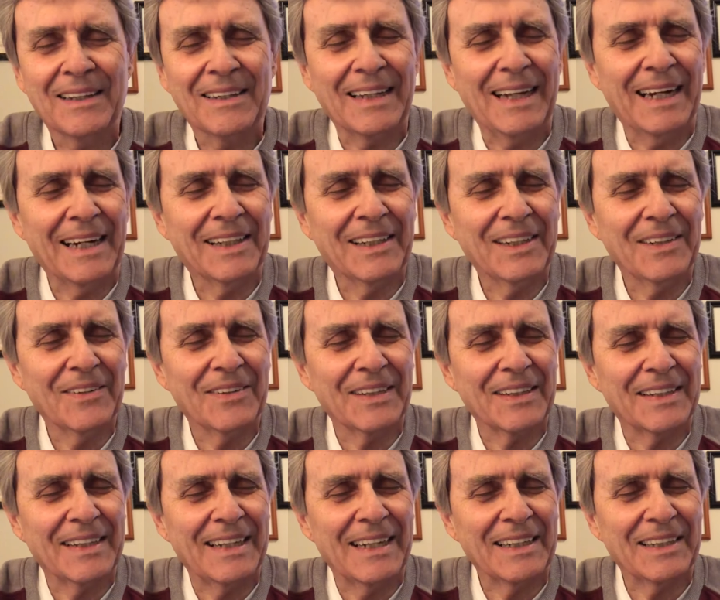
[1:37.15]
Thank you
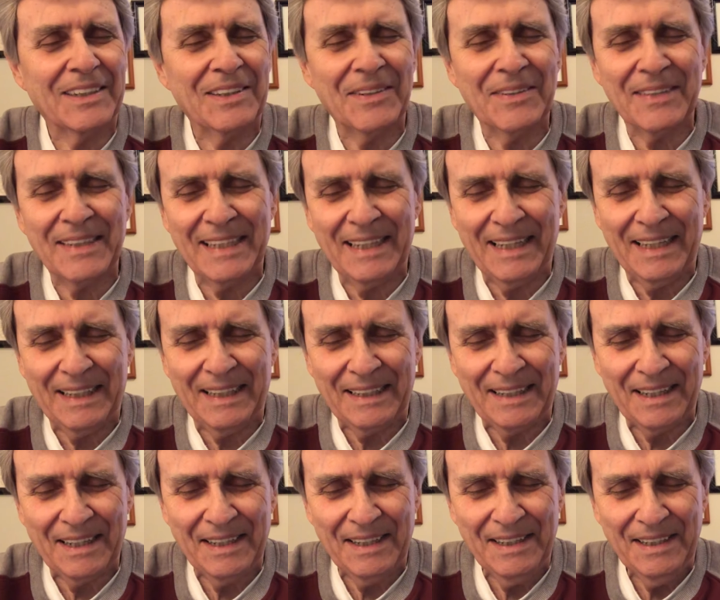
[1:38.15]
and thank you
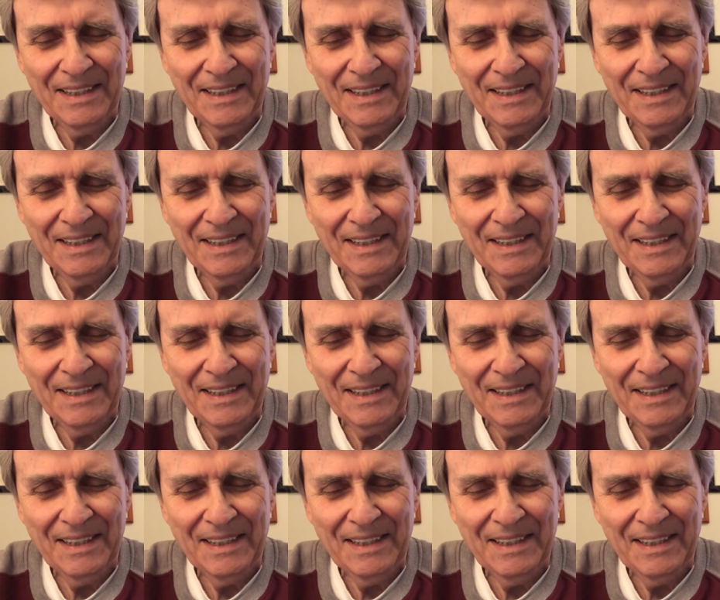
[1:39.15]
again.